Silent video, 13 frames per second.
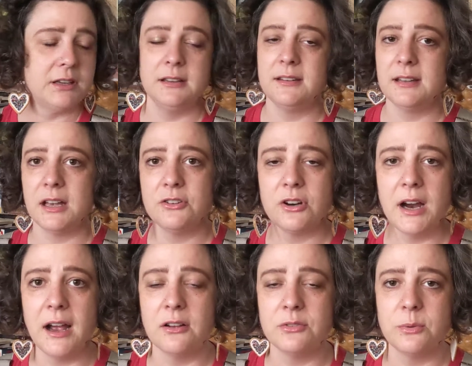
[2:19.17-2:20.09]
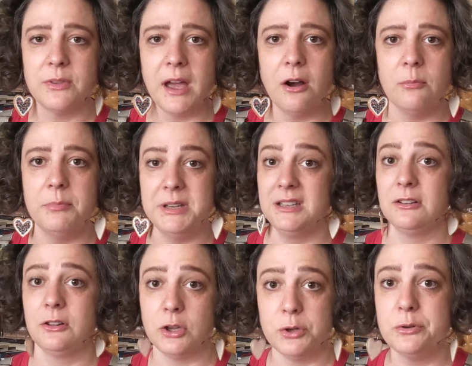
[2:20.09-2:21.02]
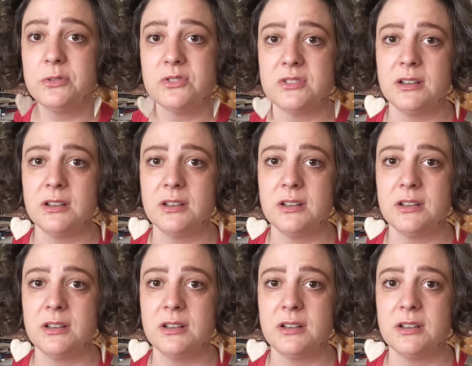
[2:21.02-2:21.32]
inside your house without being loose,